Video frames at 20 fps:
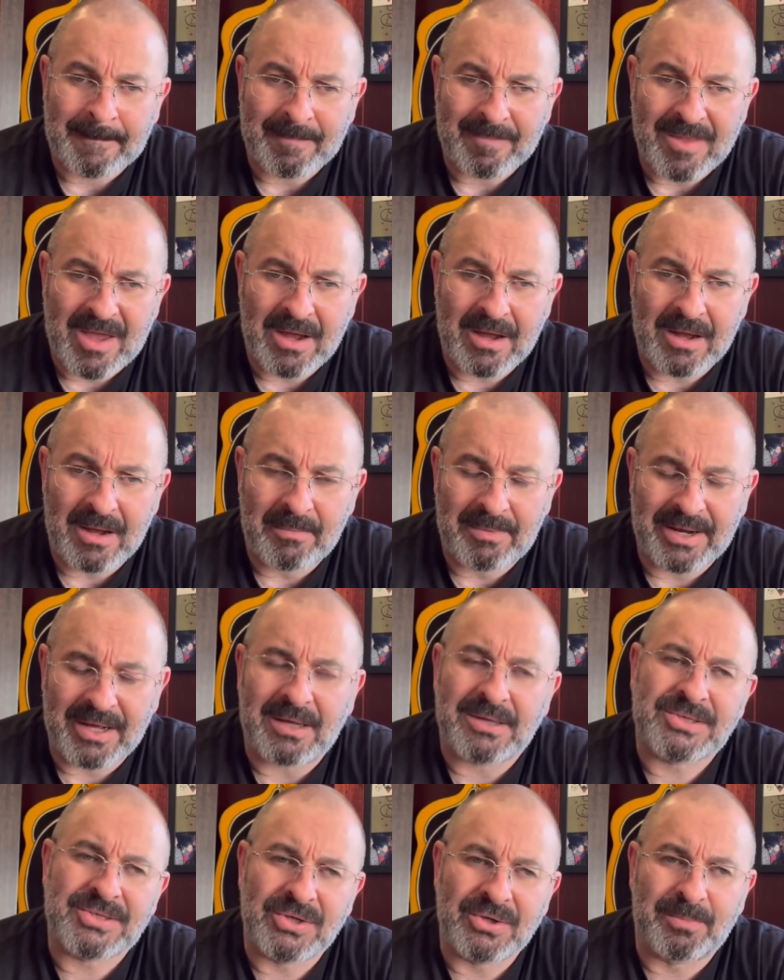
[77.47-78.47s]
But I
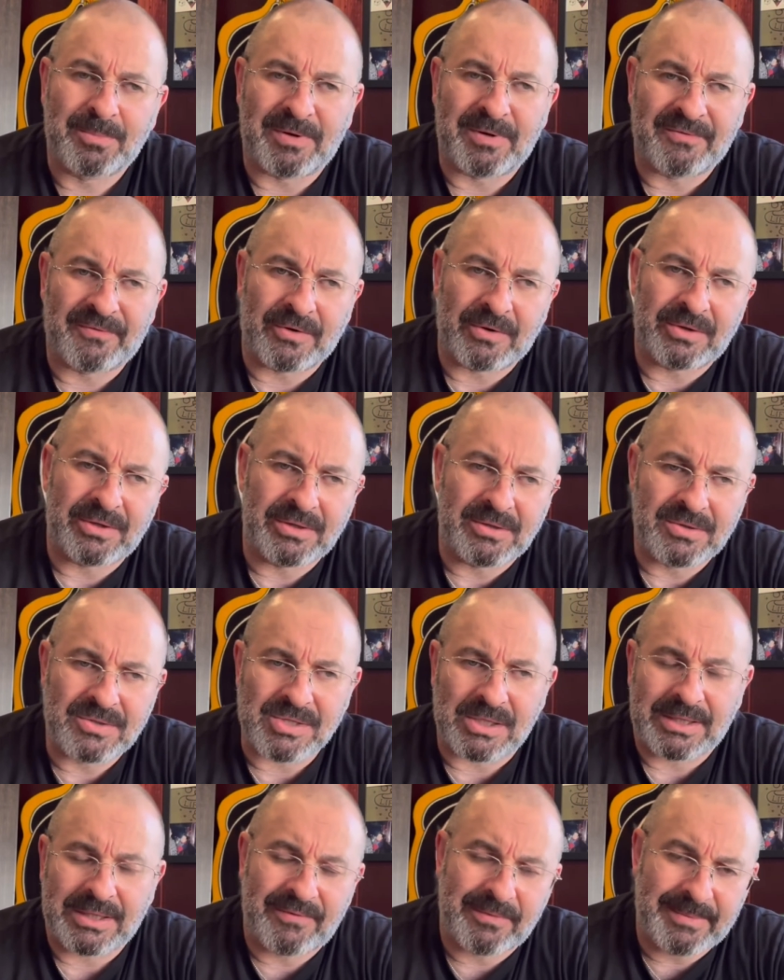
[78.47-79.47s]
also prefer to use
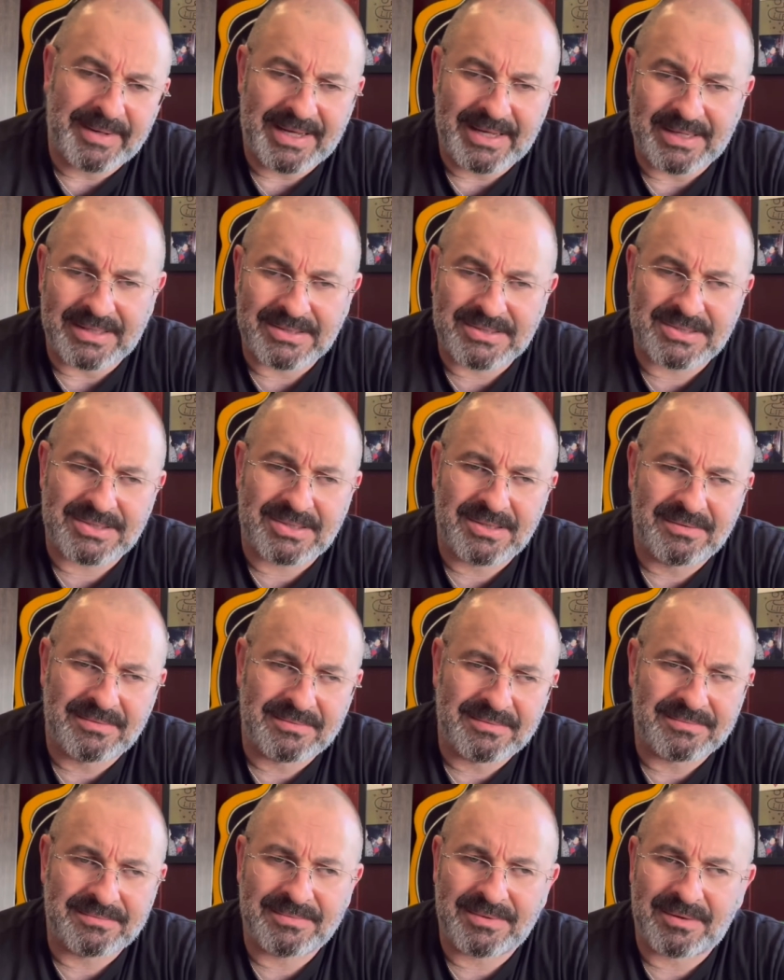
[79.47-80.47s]
11 mags
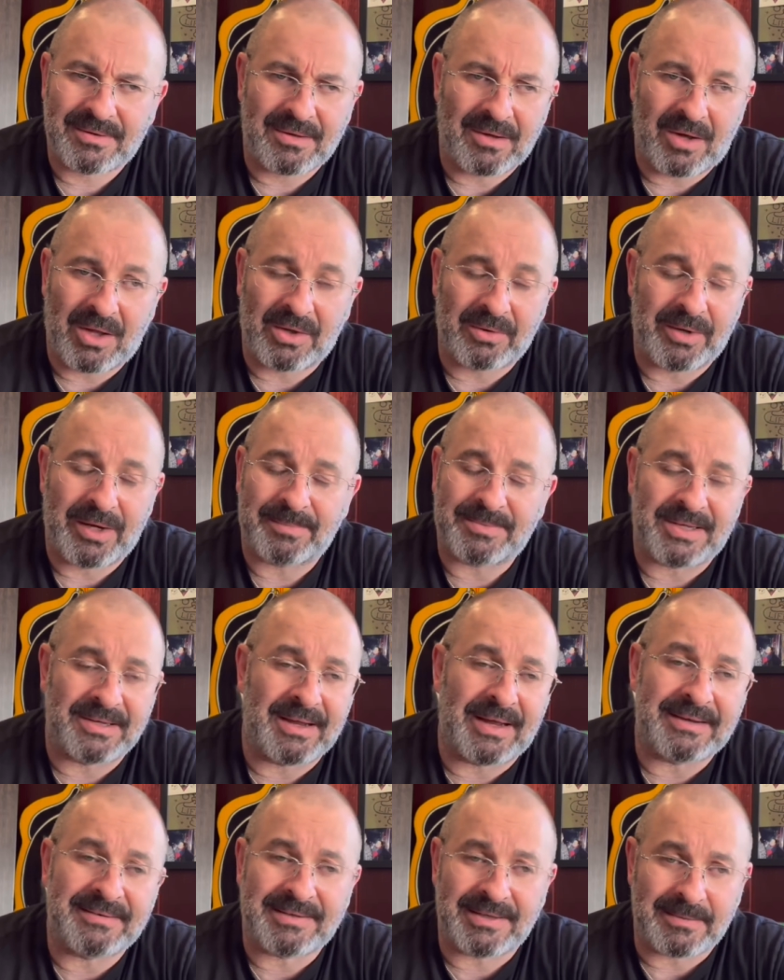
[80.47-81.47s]
all the way up to
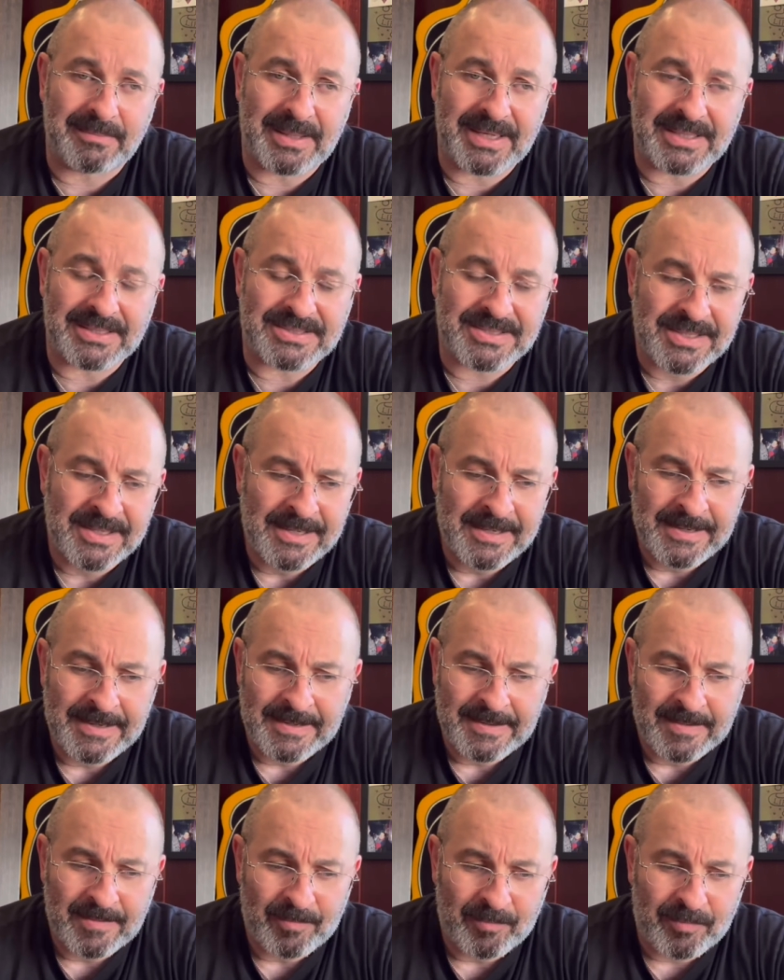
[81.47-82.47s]
19 mags.
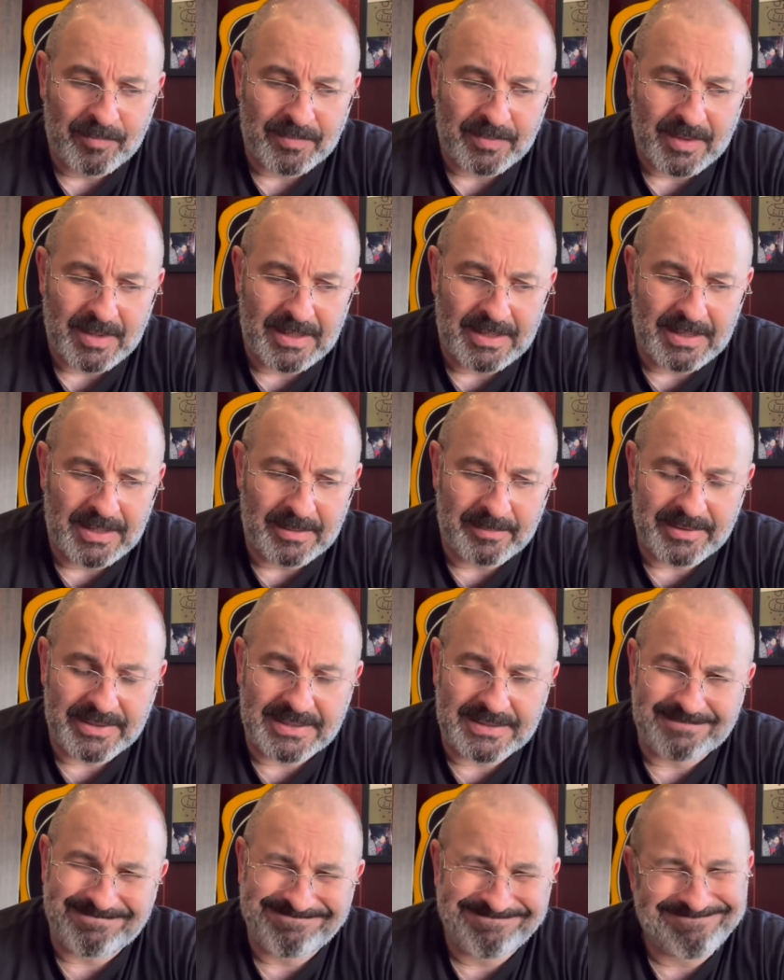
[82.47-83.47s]
I
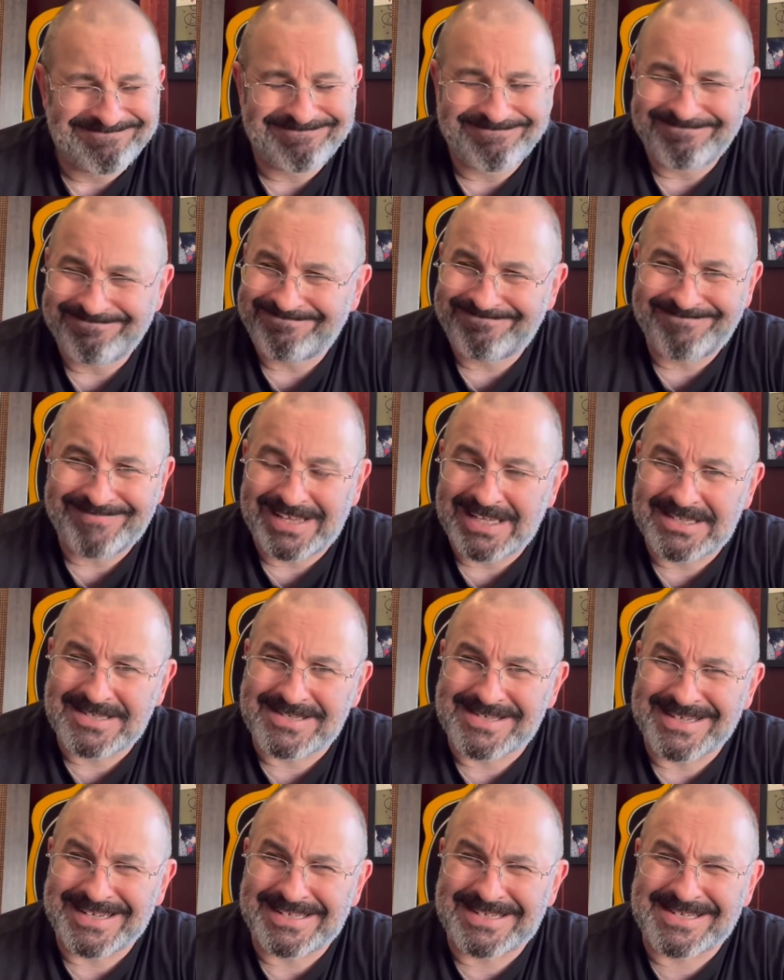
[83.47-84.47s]
mean,
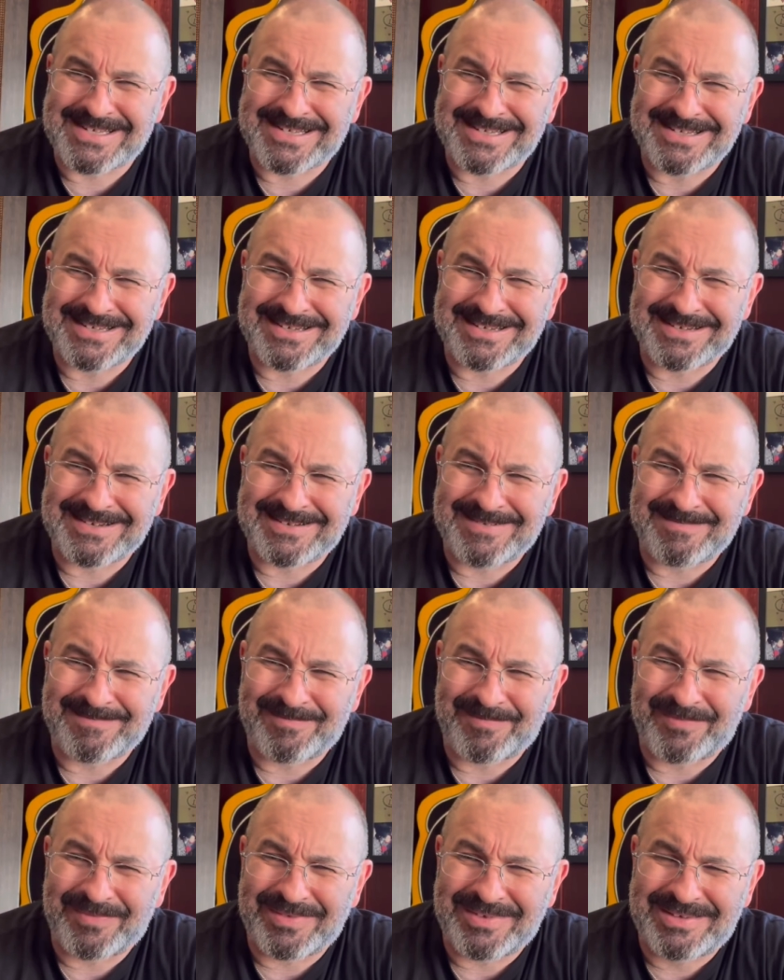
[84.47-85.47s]
it's
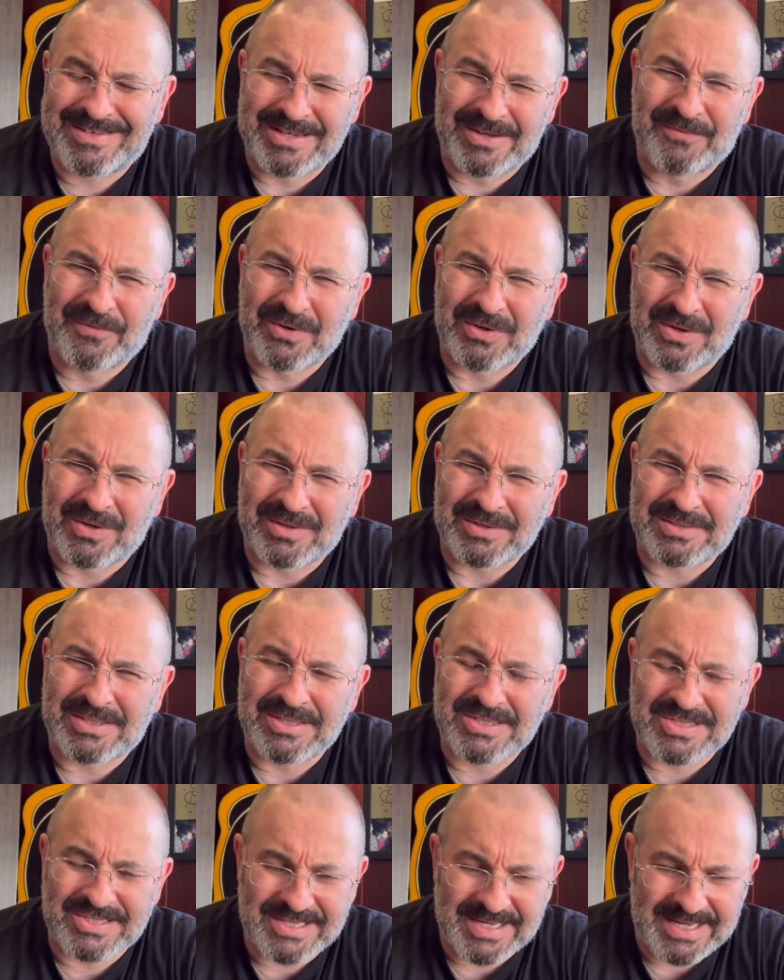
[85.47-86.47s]
difficult to
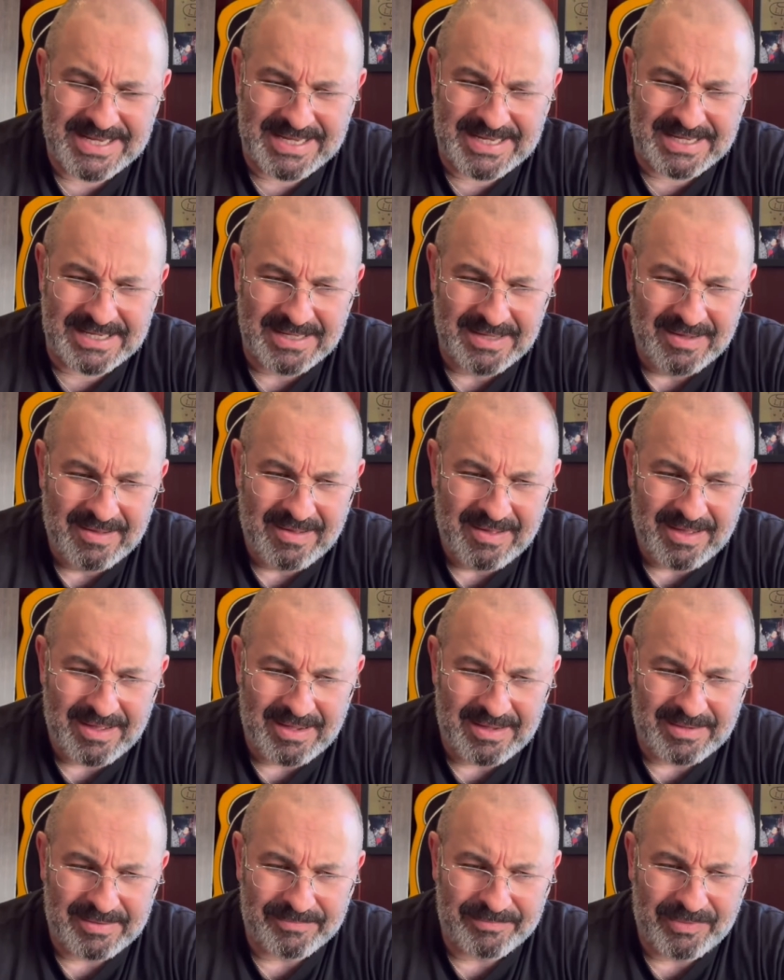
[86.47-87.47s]
say
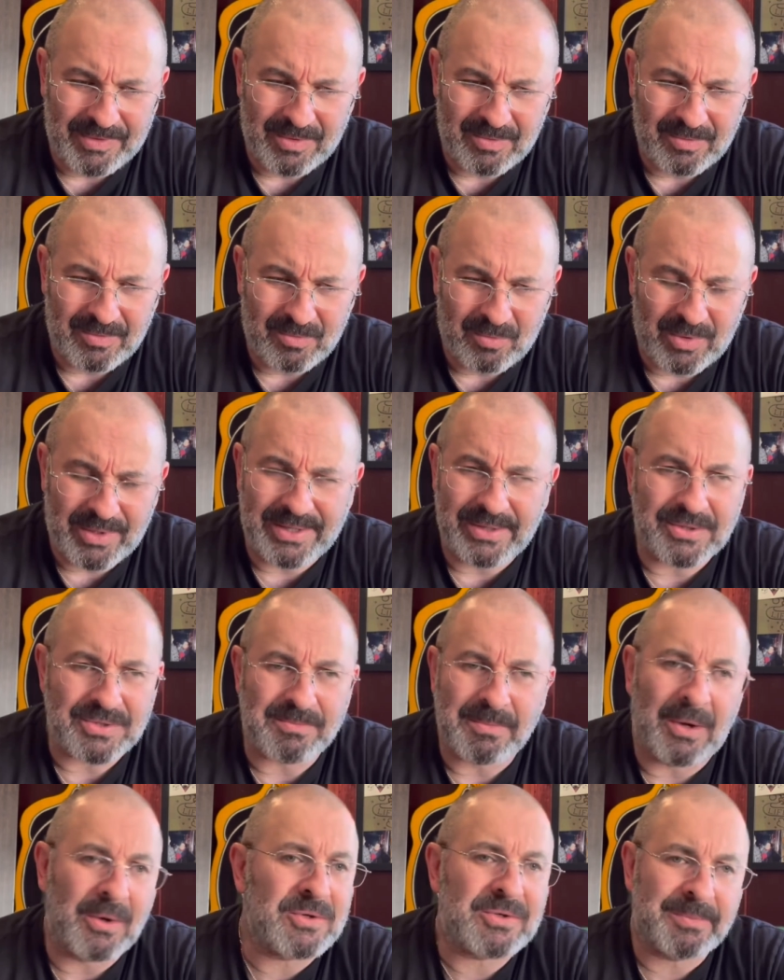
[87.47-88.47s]
what I use
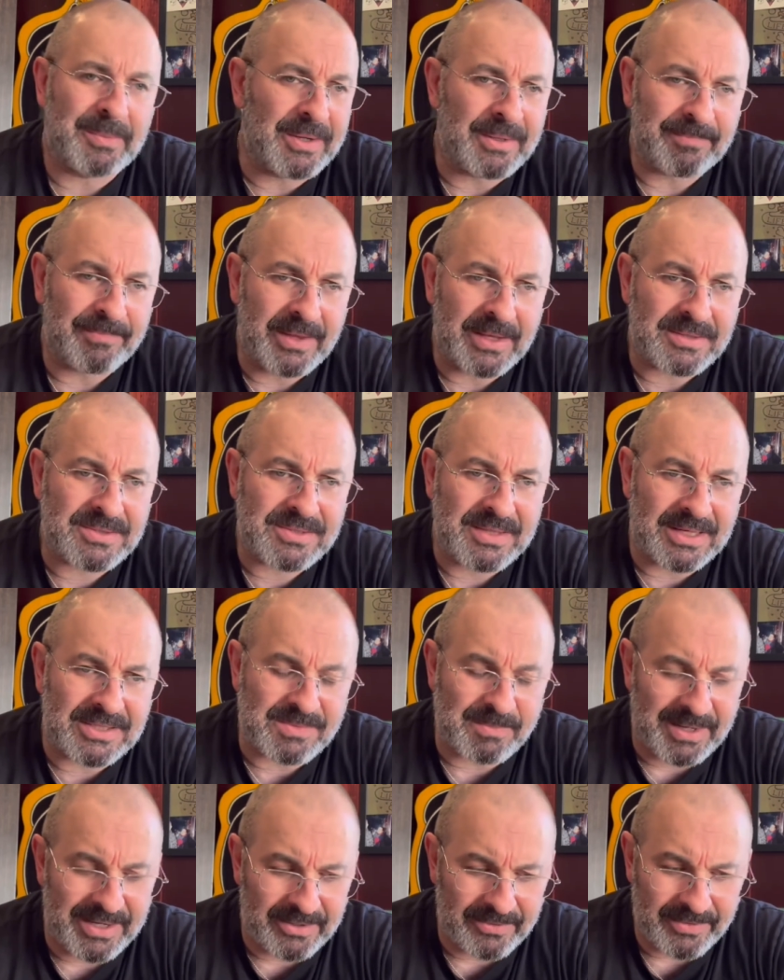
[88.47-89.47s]
most, but that's
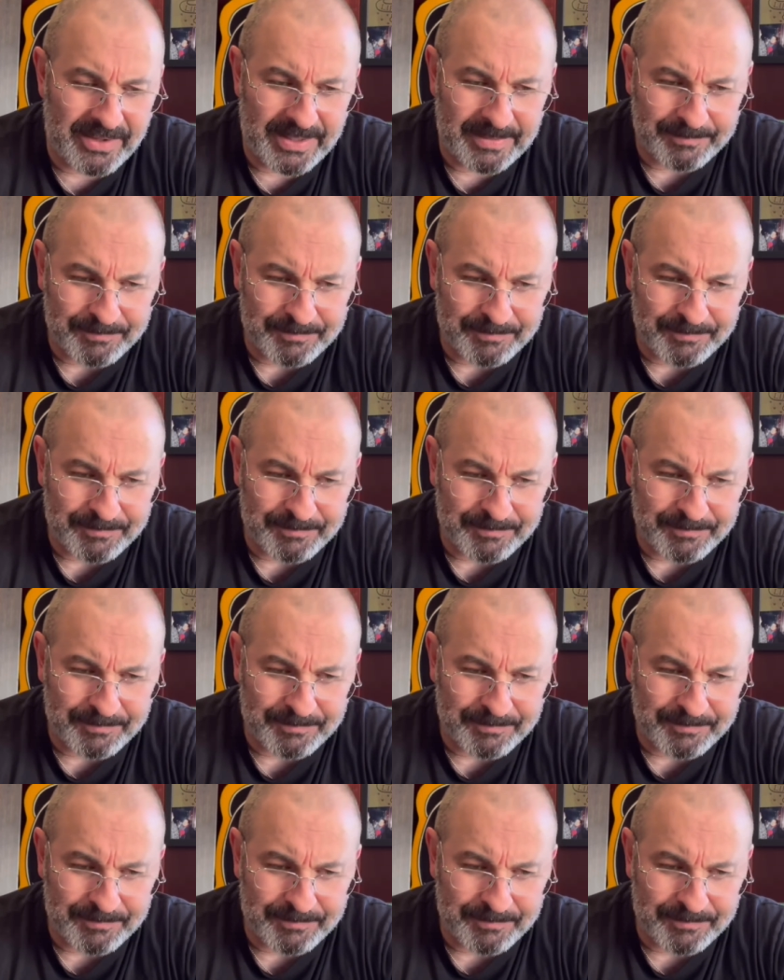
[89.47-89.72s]
my array.